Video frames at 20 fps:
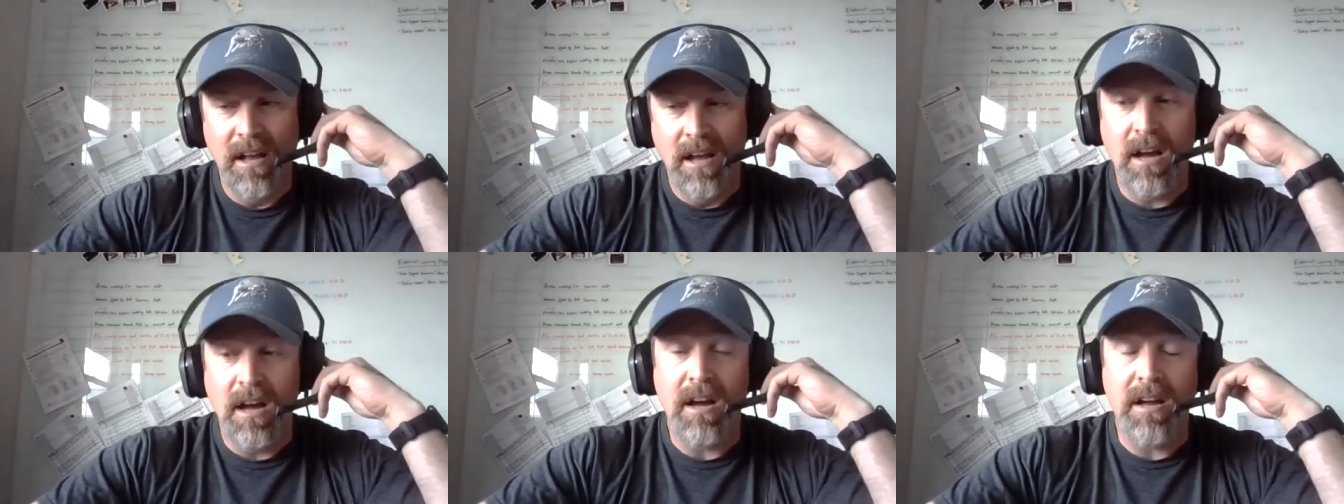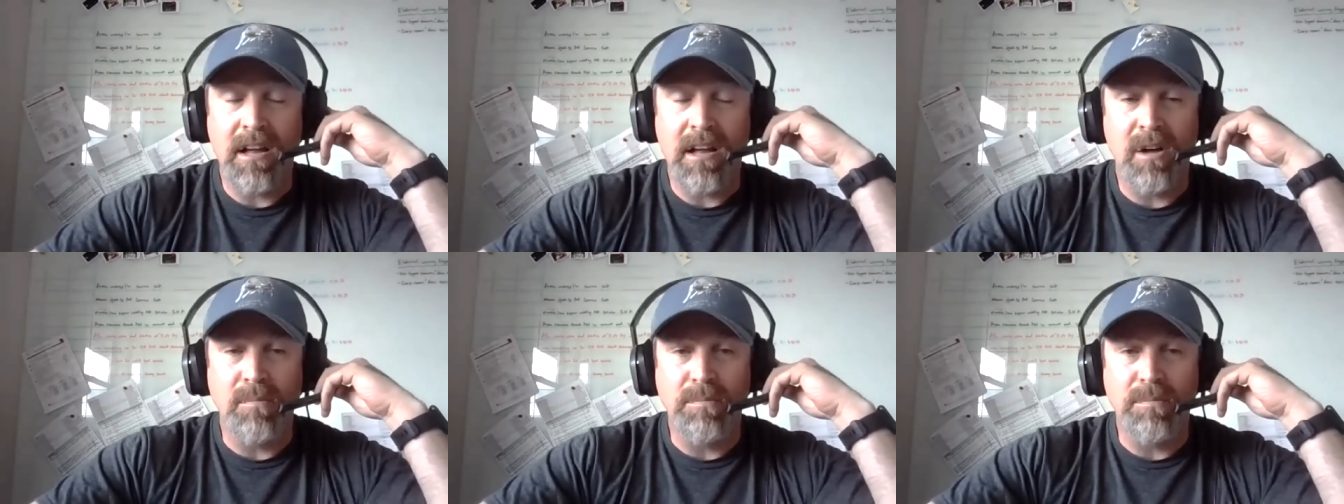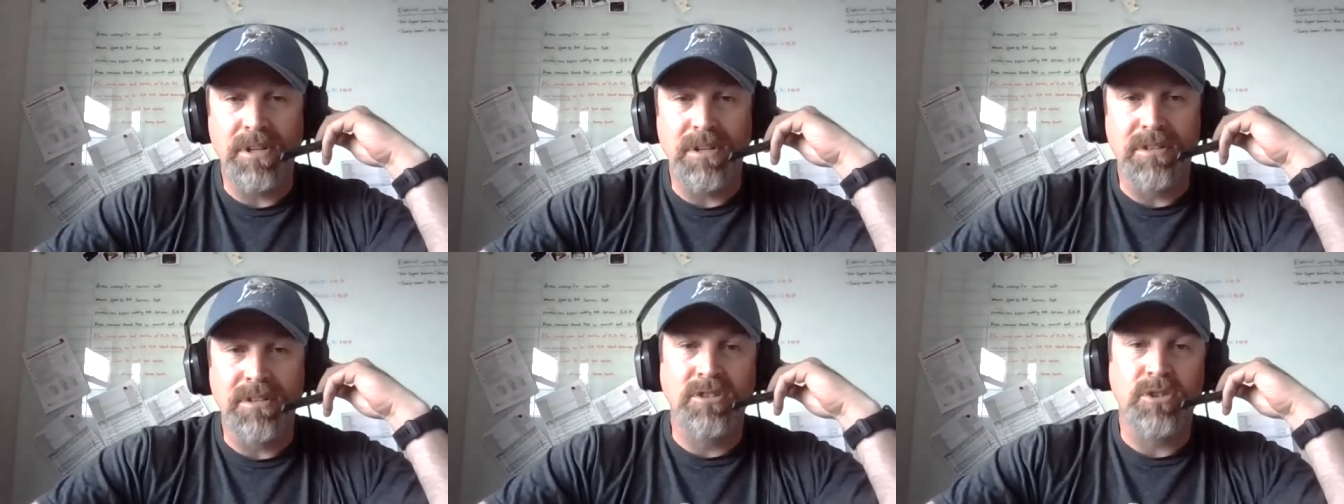I help
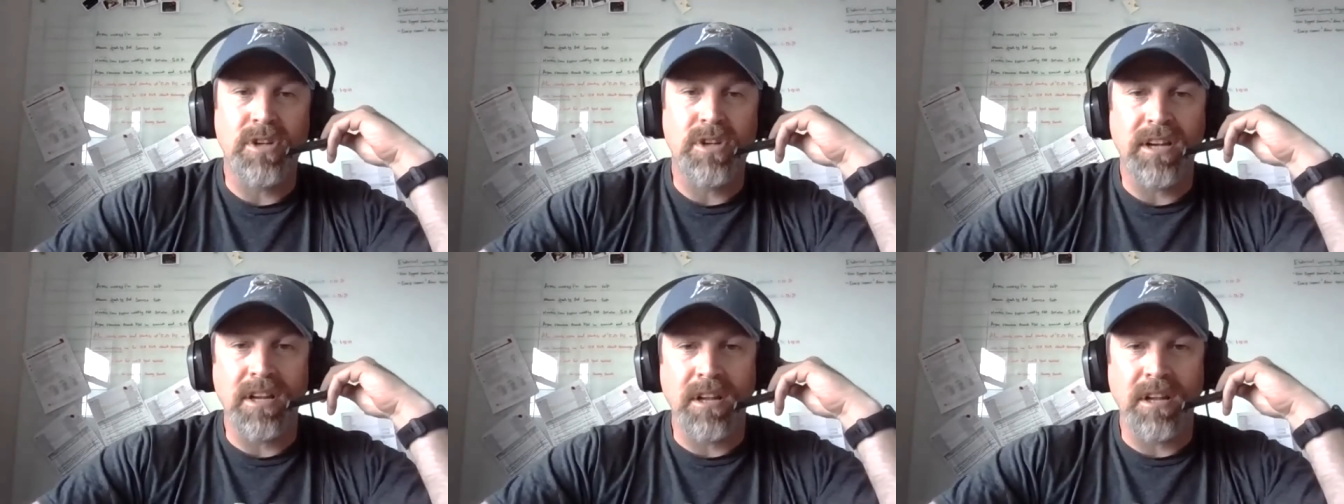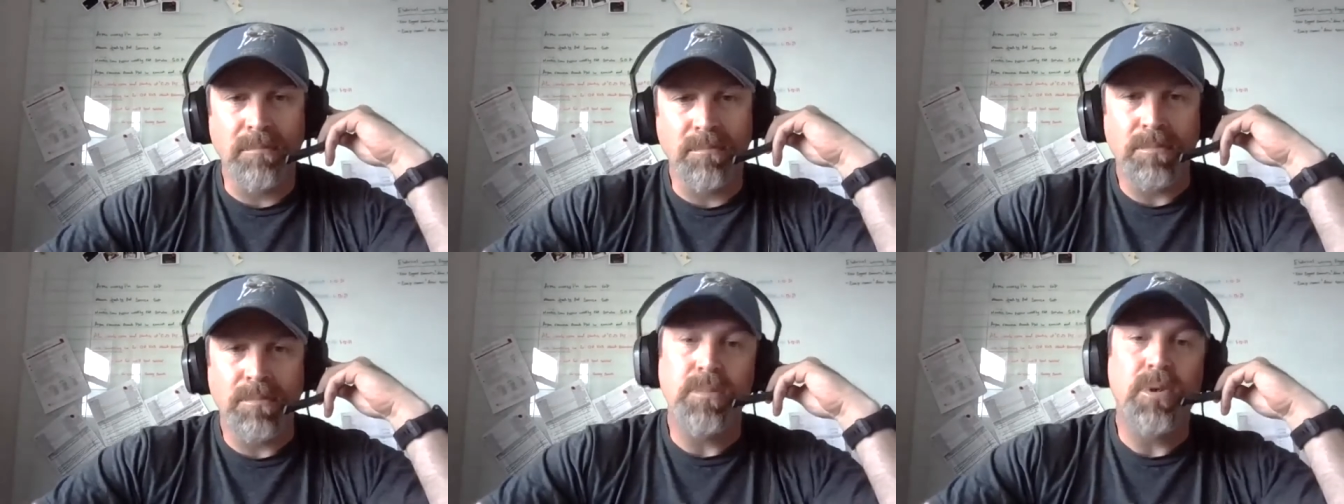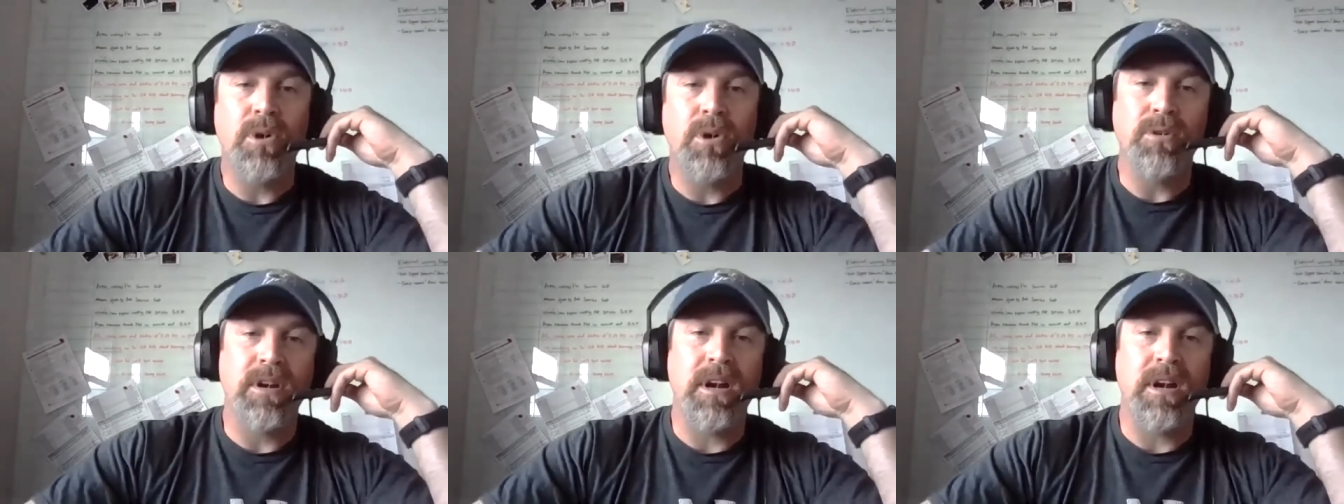build training
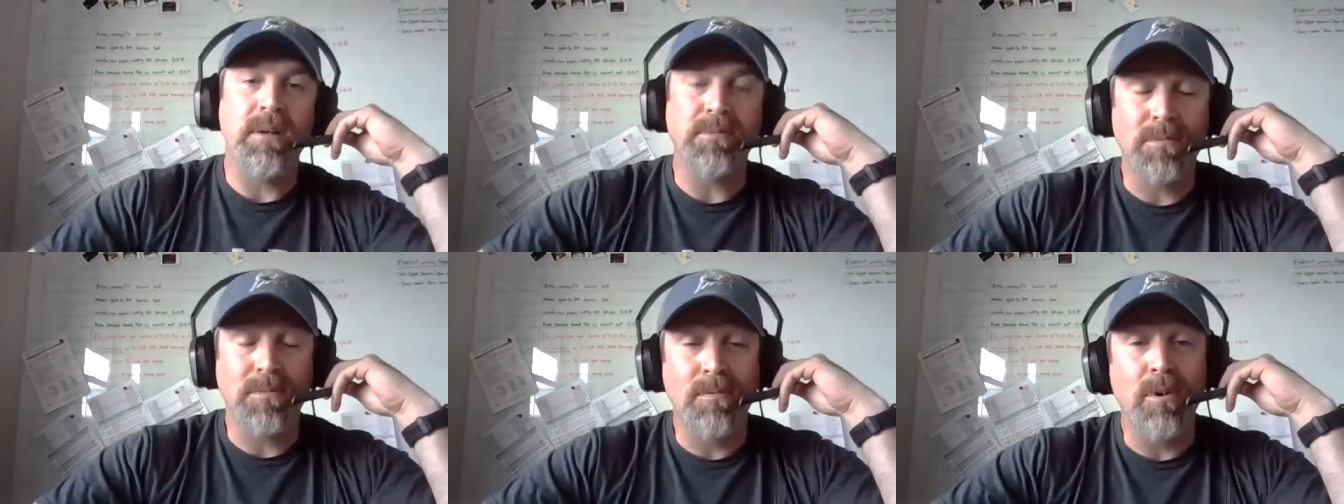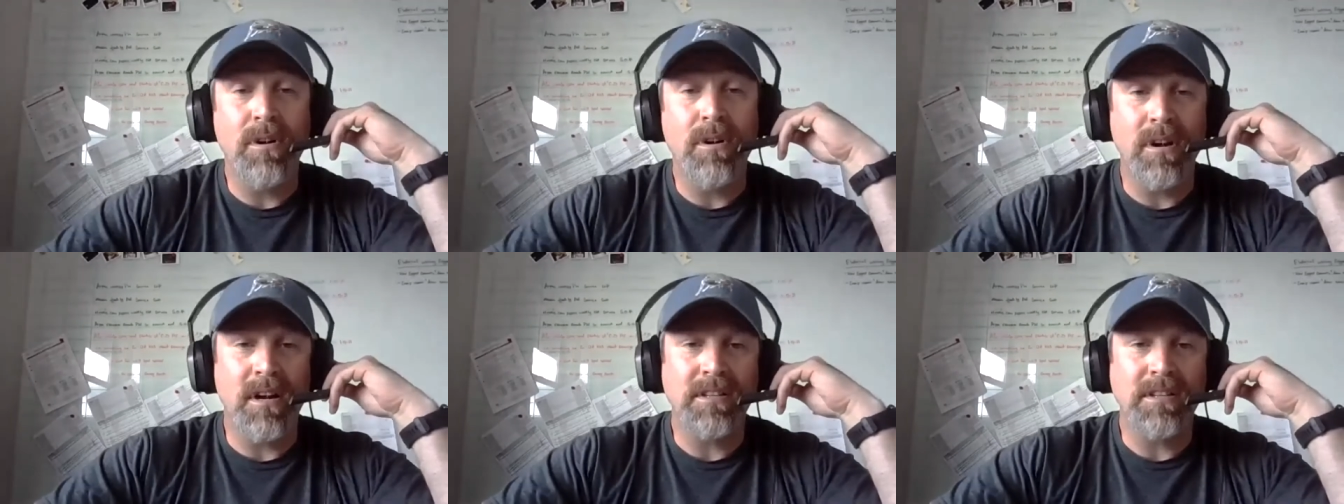programs for